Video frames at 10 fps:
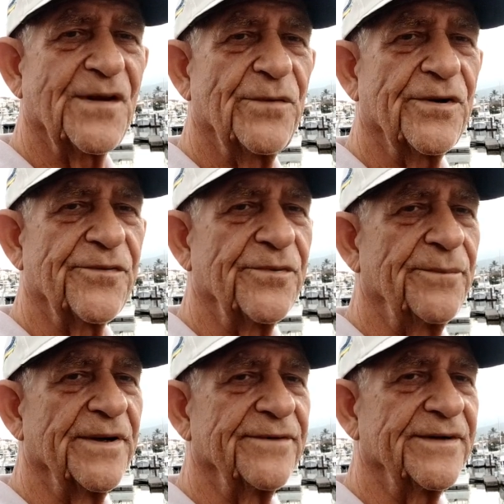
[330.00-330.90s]
we go through a
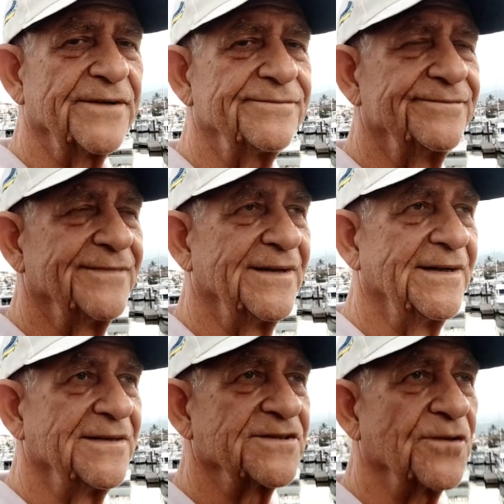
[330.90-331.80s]
bit of a
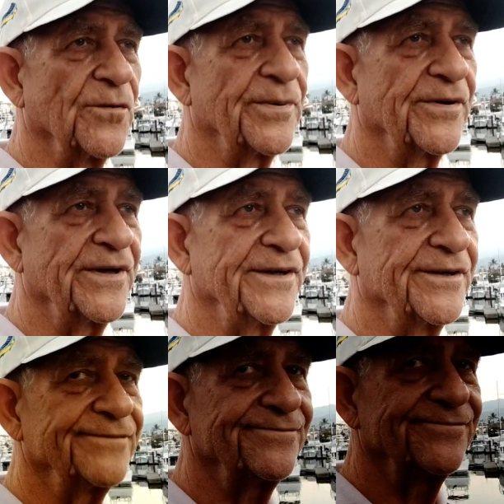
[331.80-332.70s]
slow period
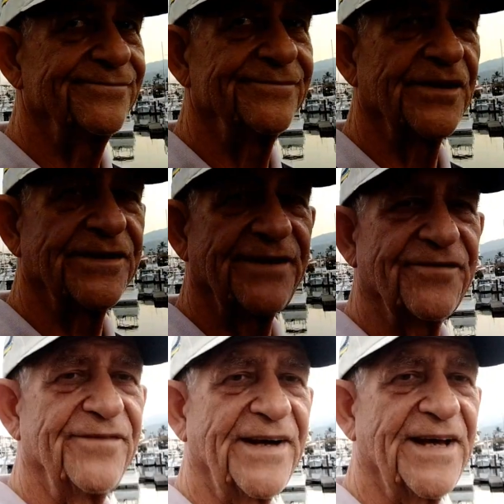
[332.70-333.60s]
here. Good time
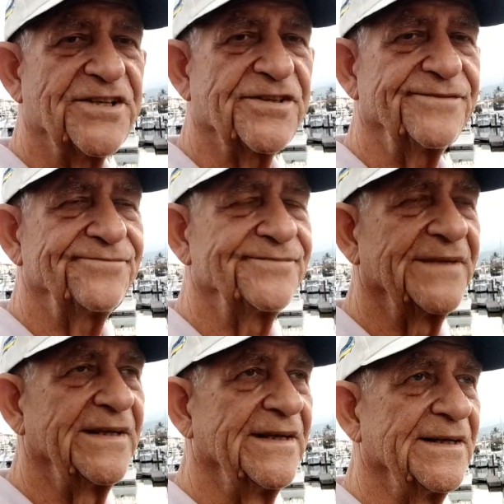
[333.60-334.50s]
for a vacation.
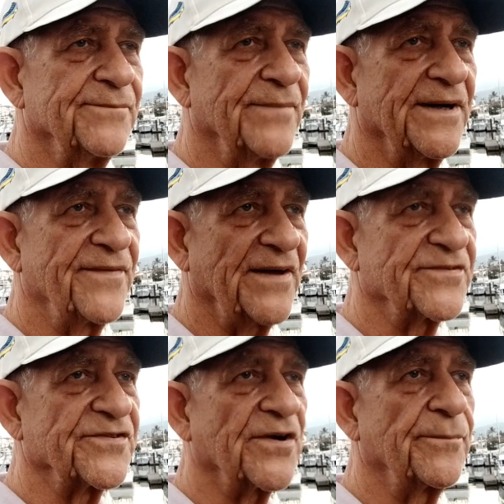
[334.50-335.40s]
But
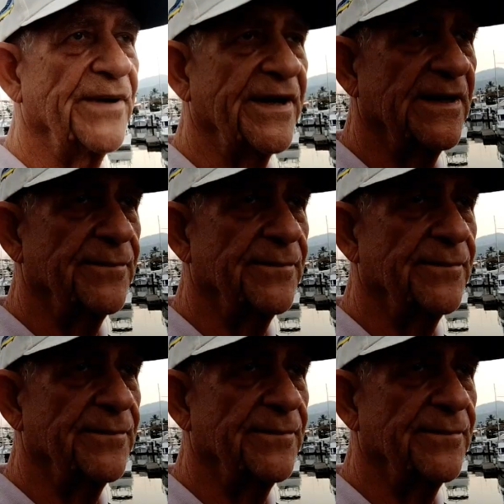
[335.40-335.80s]
things will start picking